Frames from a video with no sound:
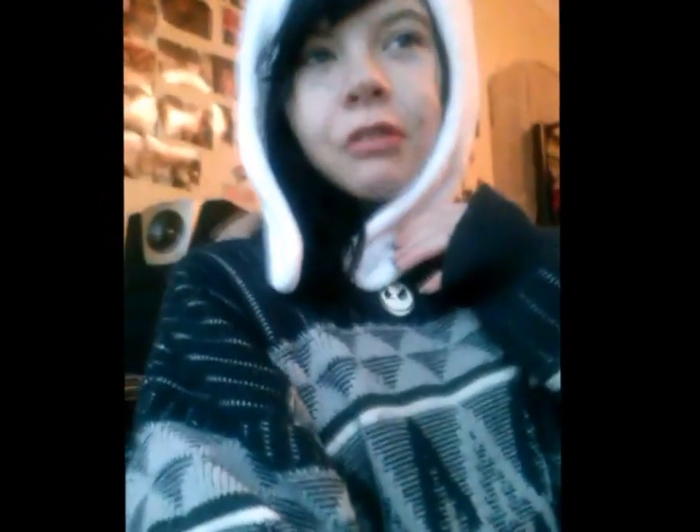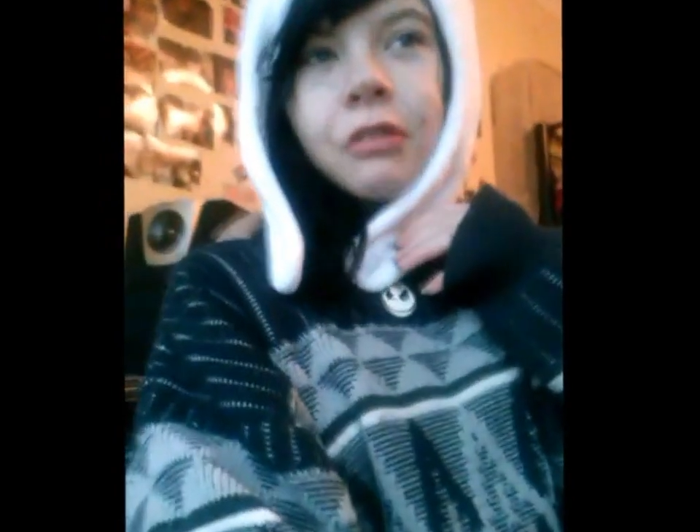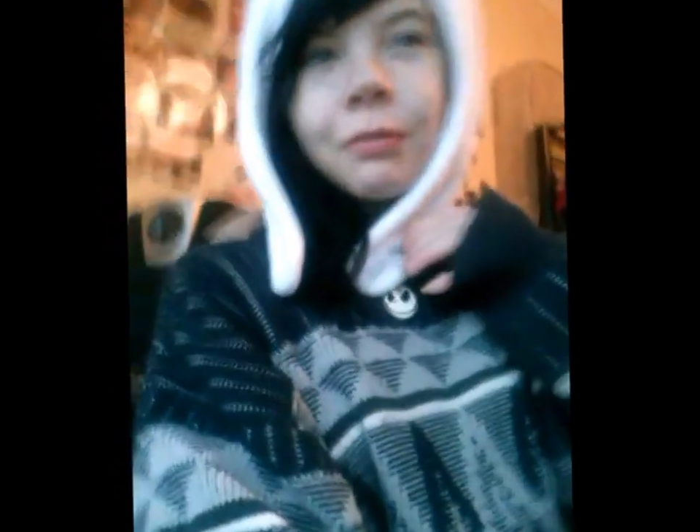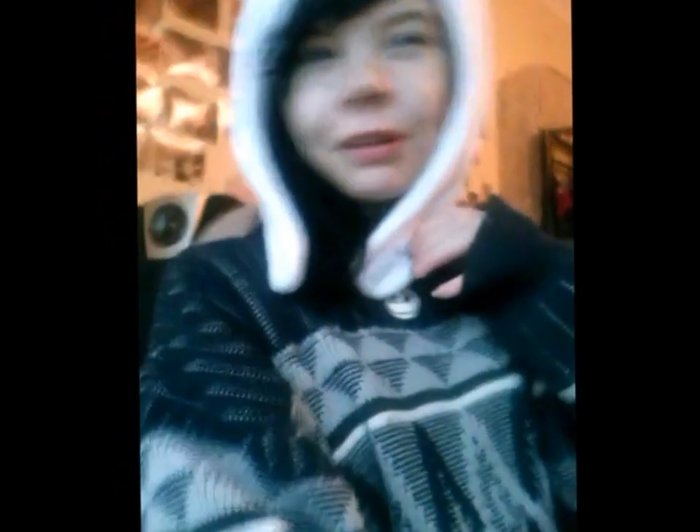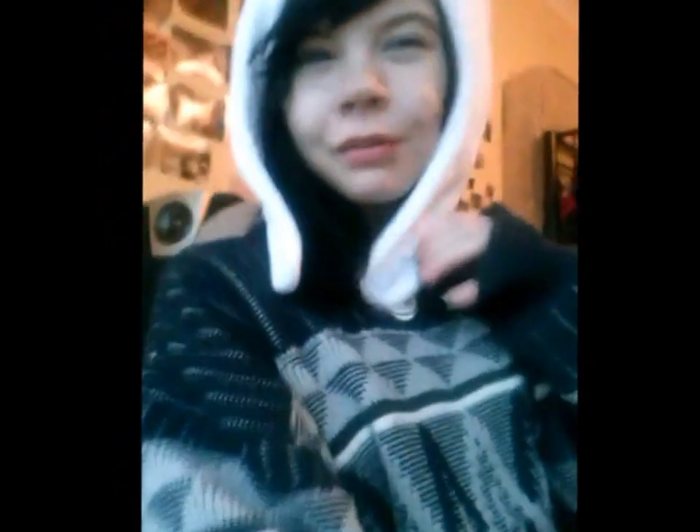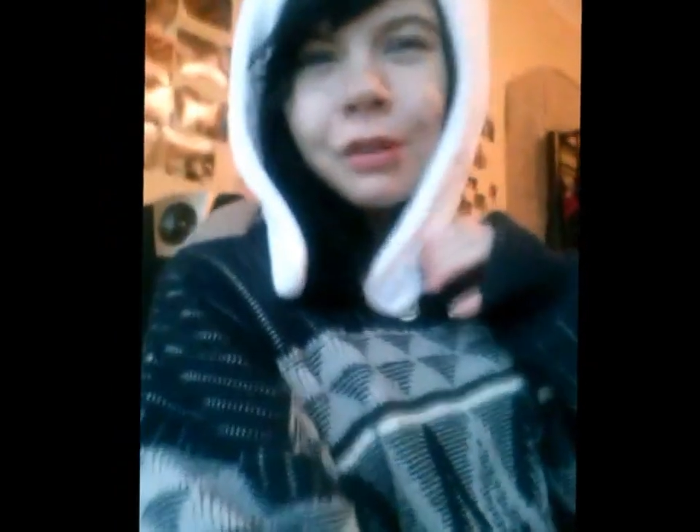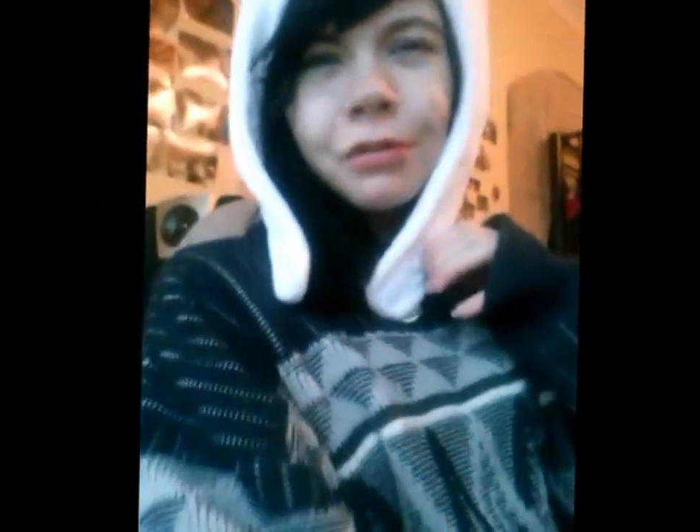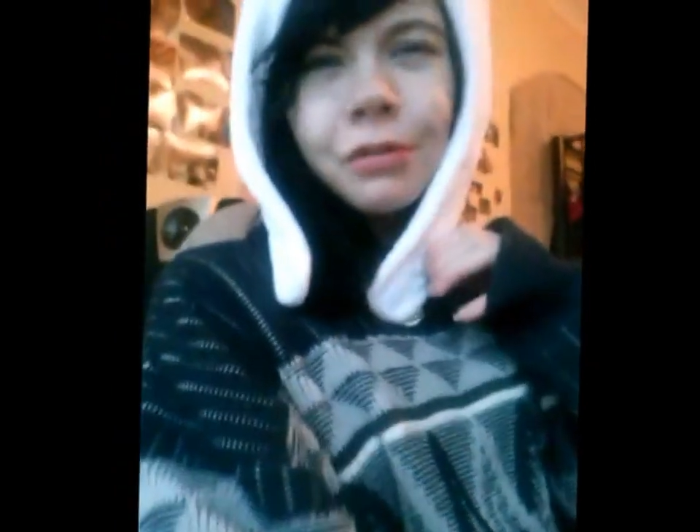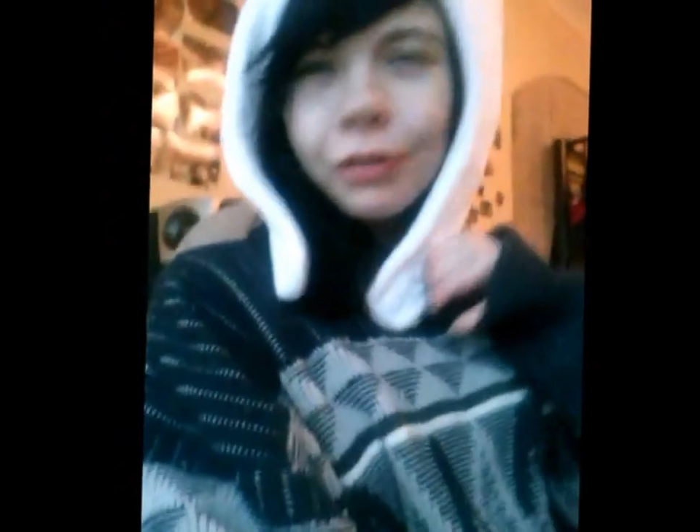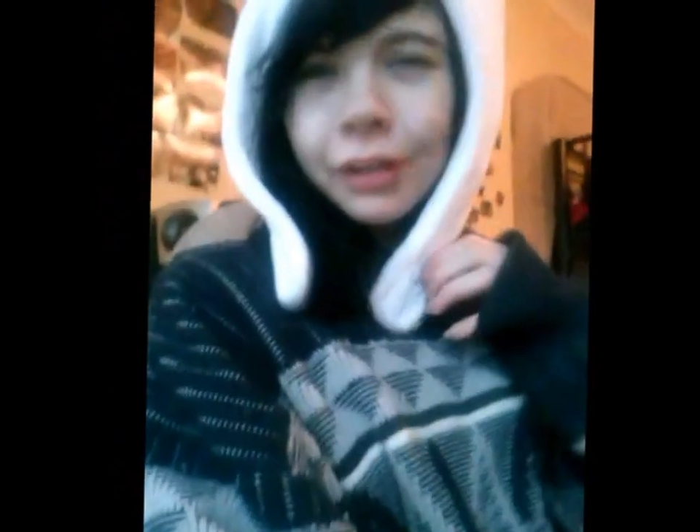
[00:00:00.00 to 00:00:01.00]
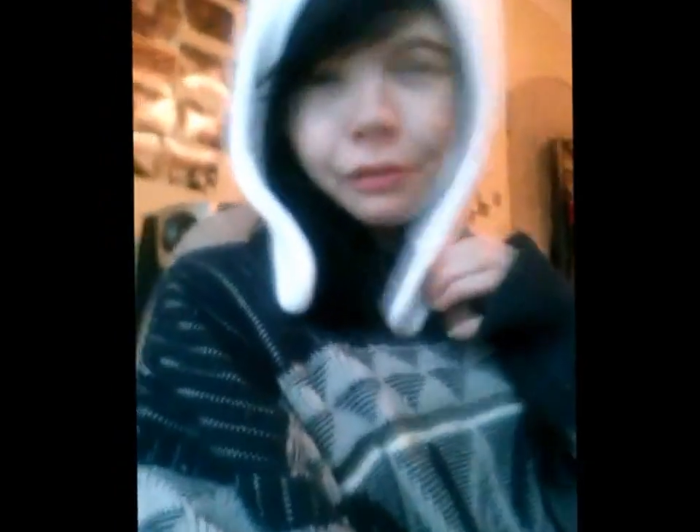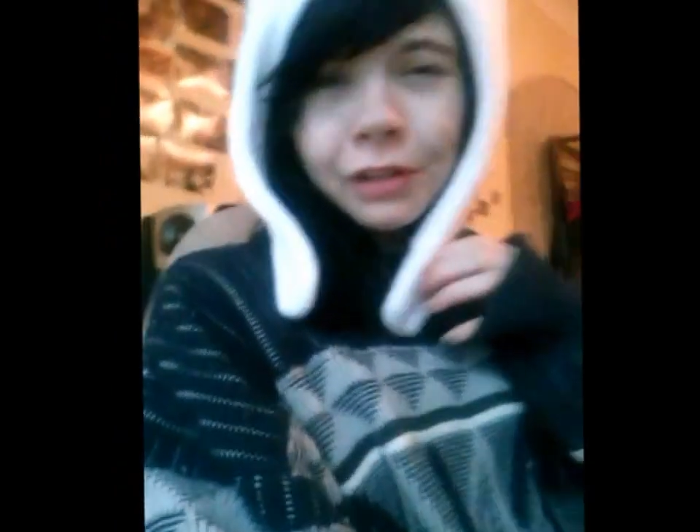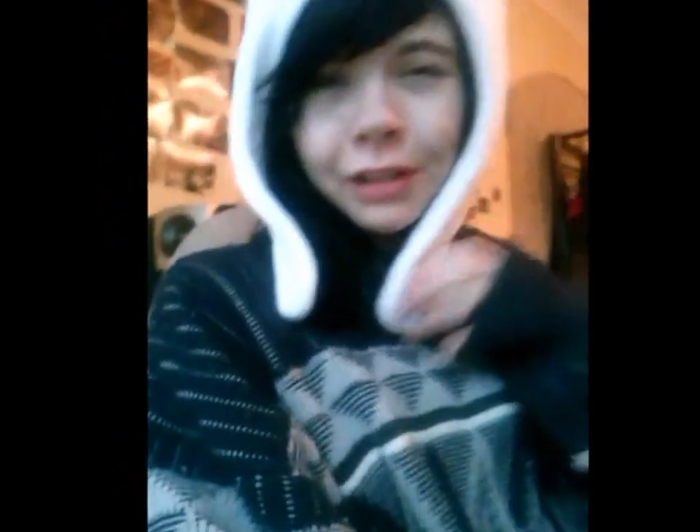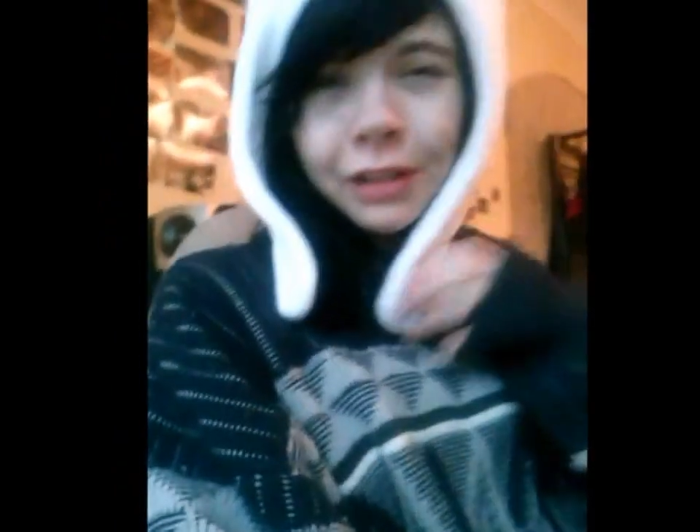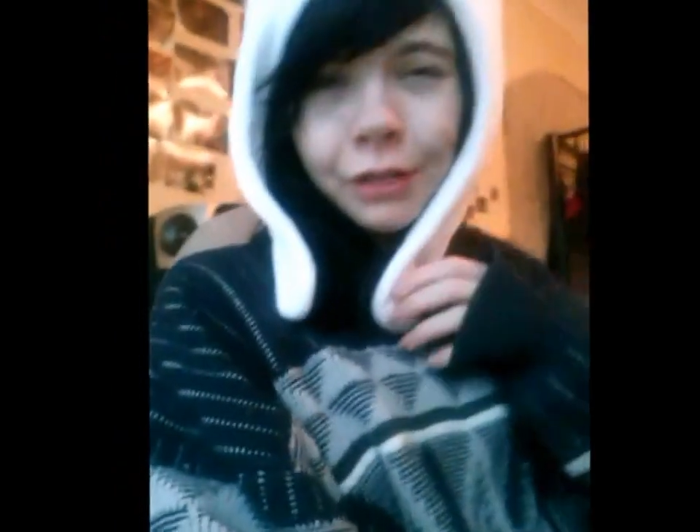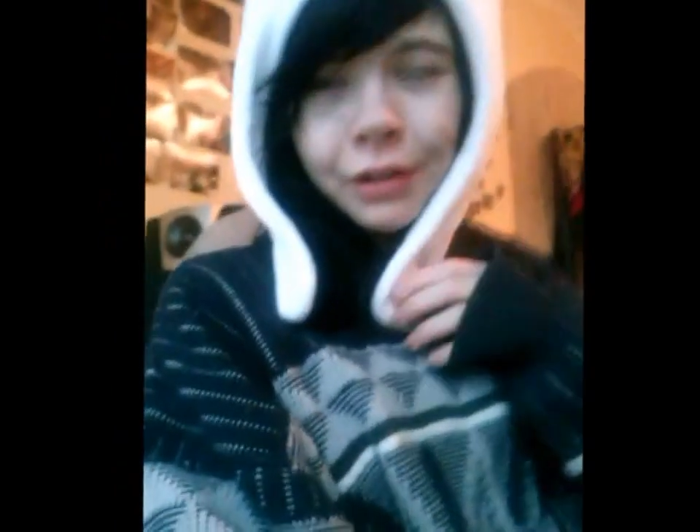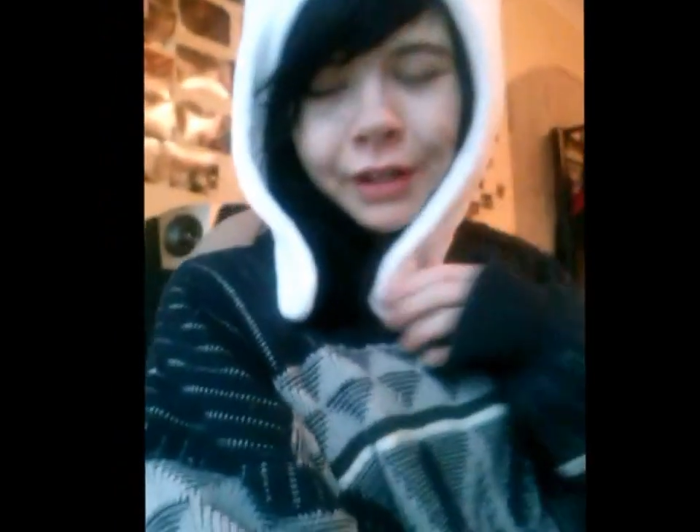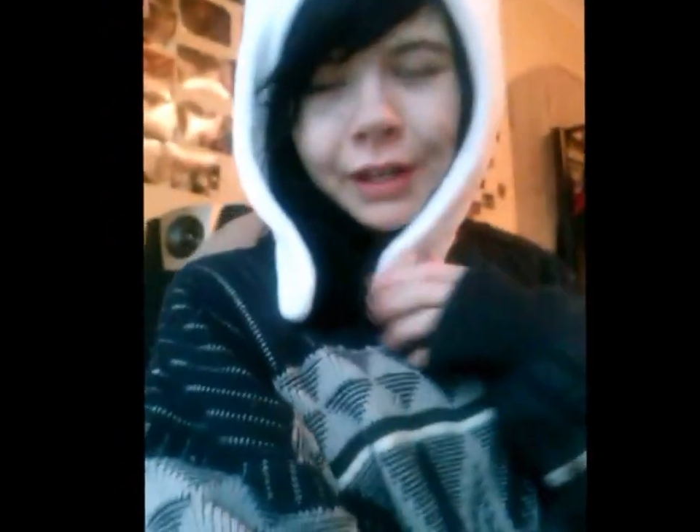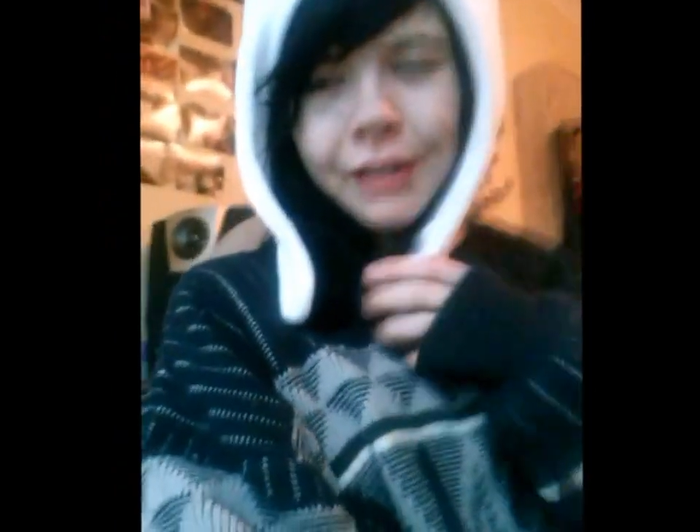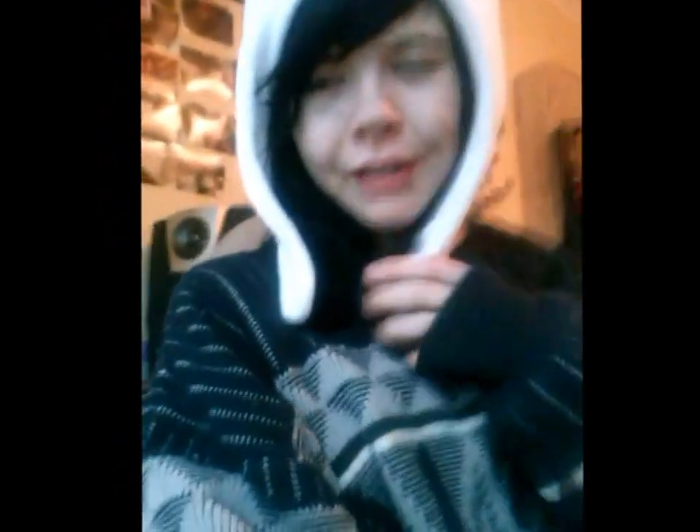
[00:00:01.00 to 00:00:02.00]
because we all know that's really annoying
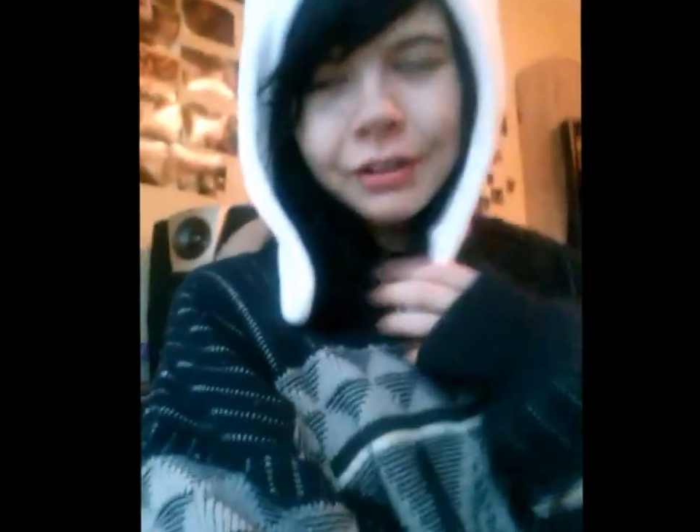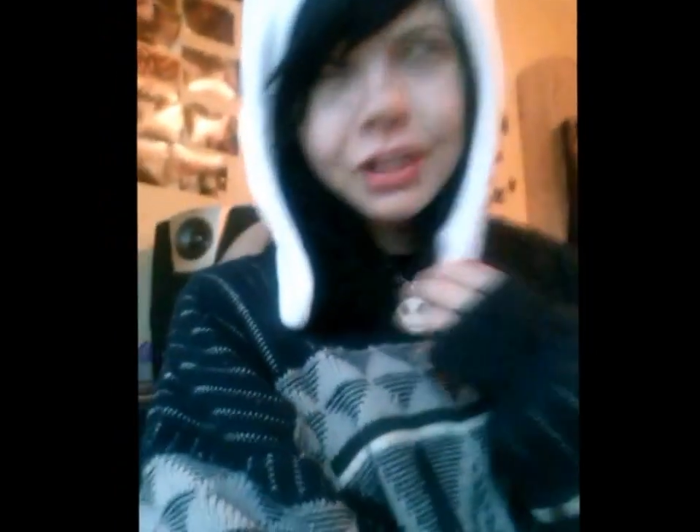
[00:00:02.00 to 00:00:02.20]
and she's